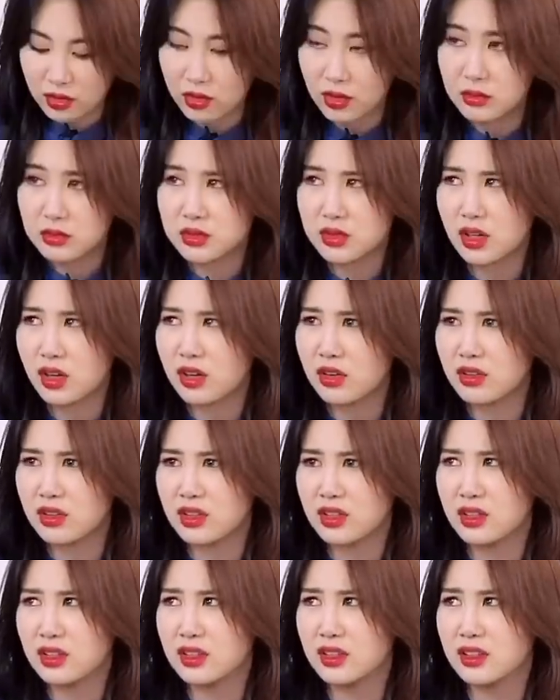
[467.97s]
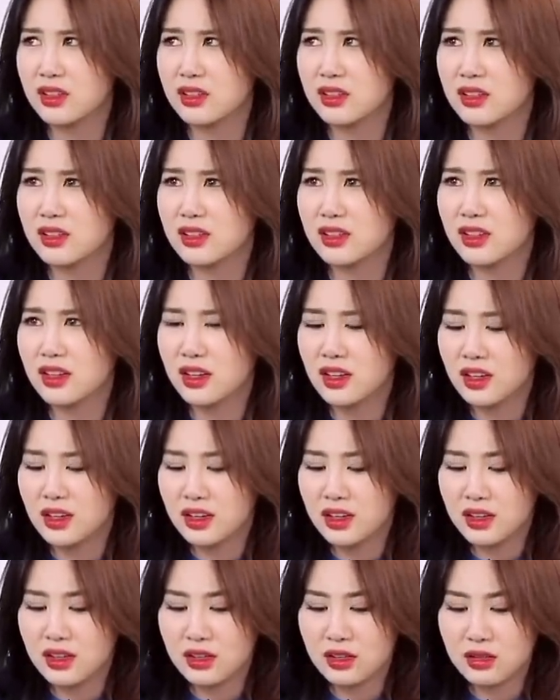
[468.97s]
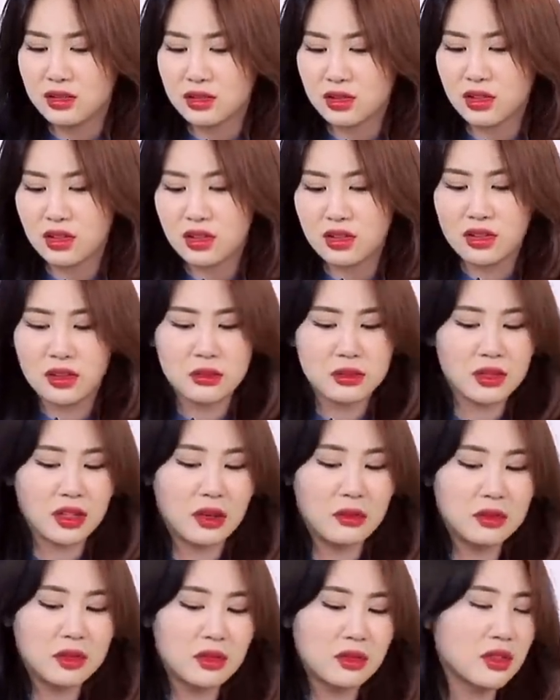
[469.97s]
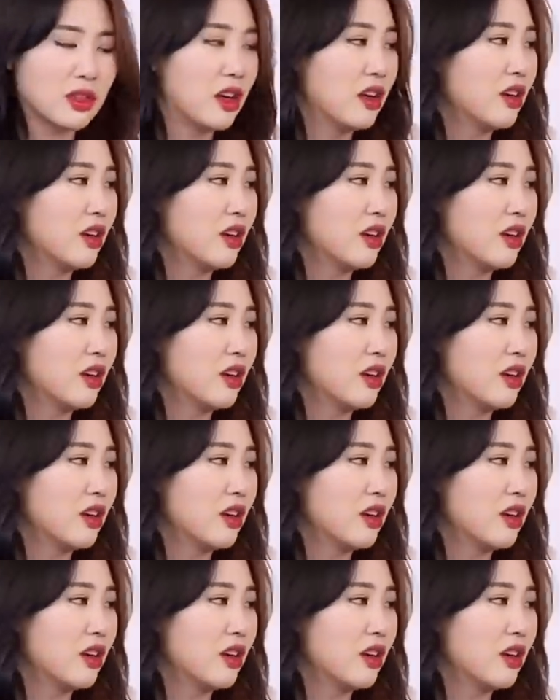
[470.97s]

I'm sorry. Yeah. Oh no, I'm so, I'm so